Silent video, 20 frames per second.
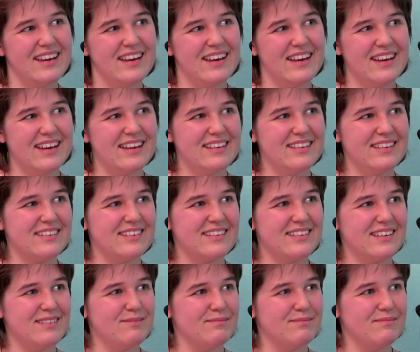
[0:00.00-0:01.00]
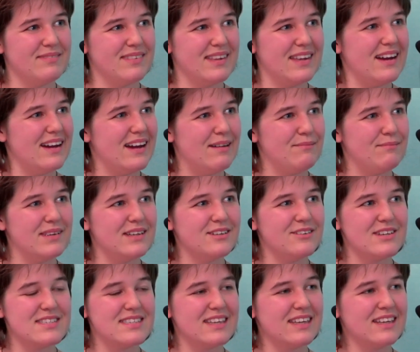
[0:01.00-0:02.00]
and yeah, I'm
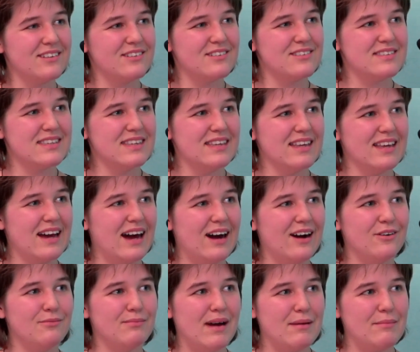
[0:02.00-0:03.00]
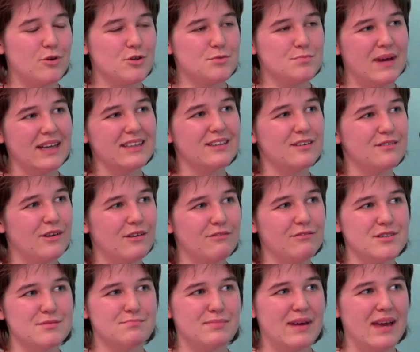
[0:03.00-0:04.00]
interested to see how my perspective of
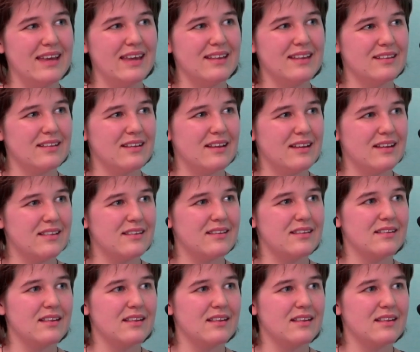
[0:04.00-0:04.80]
Spain and